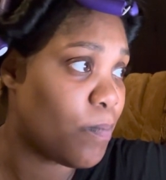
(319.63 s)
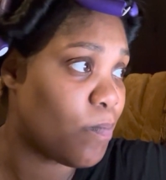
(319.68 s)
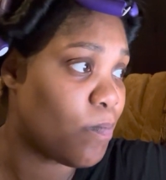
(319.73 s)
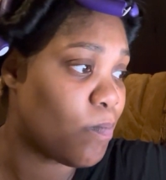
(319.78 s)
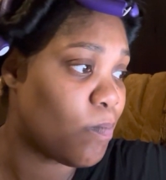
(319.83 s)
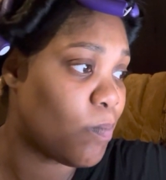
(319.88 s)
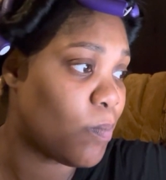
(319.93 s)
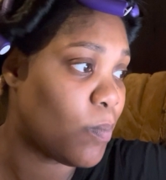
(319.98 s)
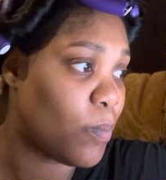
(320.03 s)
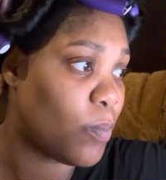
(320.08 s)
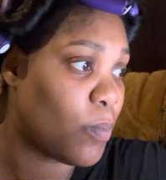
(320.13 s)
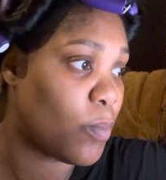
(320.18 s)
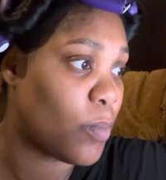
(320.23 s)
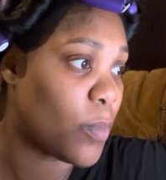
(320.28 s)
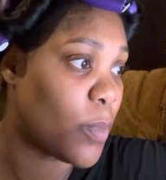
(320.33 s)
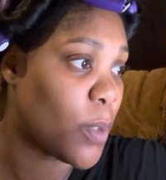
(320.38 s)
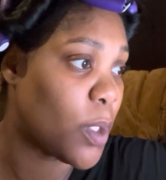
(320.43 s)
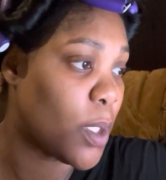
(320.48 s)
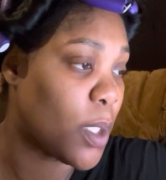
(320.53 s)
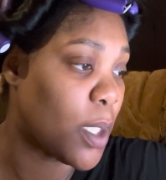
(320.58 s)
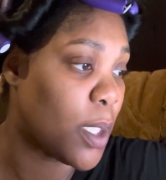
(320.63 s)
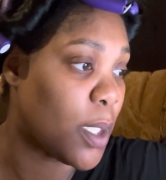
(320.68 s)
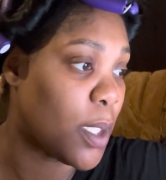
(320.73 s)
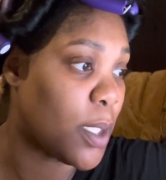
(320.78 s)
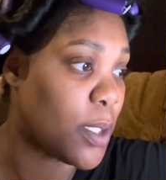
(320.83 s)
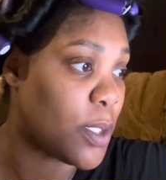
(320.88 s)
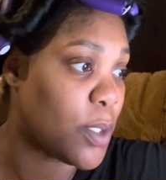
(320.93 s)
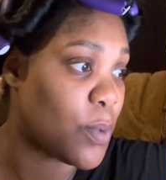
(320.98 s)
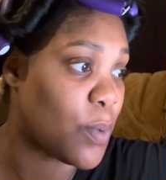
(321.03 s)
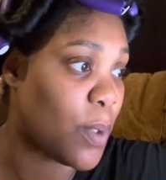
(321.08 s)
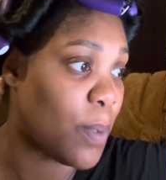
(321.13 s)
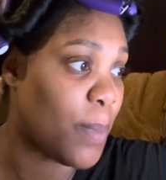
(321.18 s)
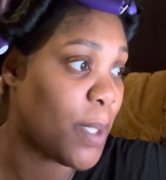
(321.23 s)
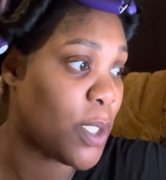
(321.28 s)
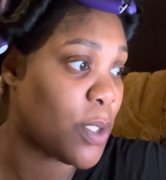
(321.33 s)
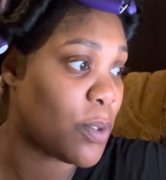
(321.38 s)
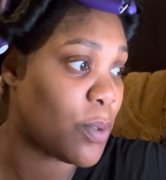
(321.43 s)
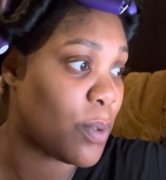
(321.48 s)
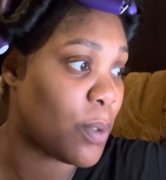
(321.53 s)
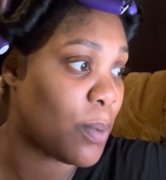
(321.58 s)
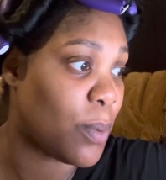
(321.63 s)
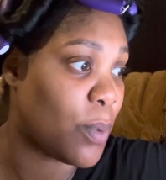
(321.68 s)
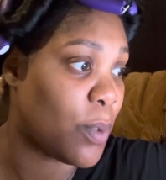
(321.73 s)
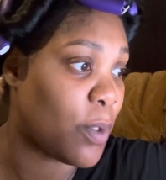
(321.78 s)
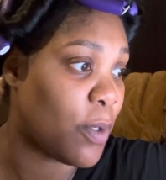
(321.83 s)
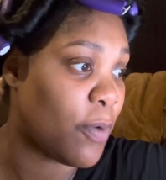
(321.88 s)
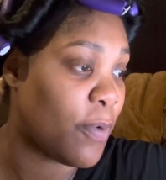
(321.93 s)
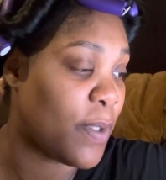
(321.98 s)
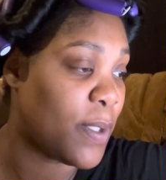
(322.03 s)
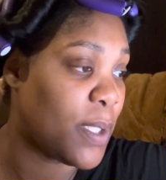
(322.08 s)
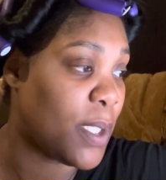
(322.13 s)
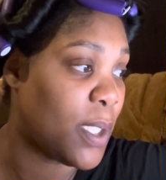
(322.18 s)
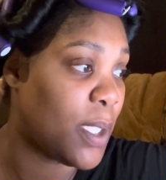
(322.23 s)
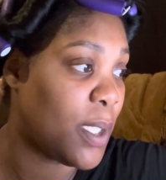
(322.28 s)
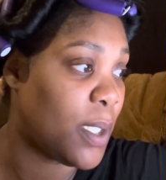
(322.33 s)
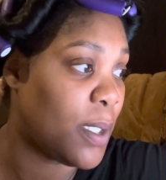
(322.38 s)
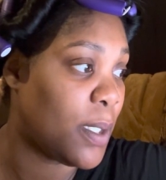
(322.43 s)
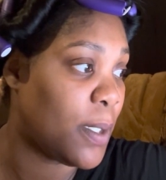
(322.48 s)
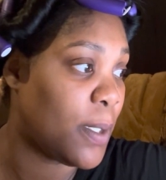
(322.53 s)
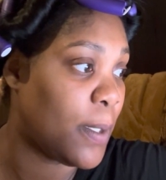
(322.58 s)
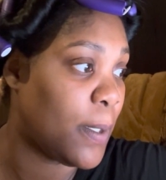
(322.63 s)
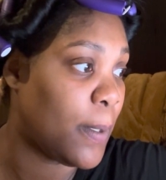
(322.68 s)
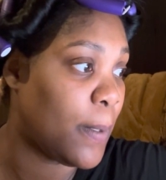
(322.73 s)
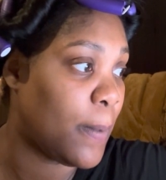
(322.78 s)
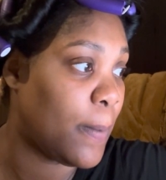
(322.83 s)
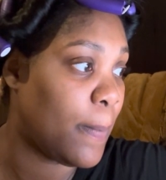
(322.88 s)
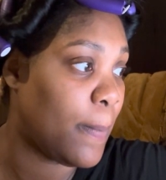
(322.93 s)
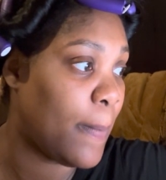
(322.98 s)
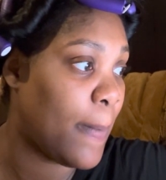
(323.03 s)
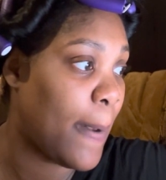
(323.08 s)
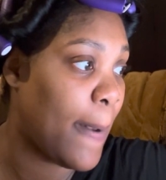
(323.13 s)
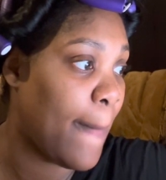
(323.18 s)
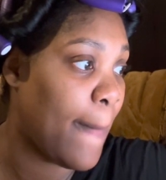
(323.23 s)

And I just want to make sure I'm going everything down.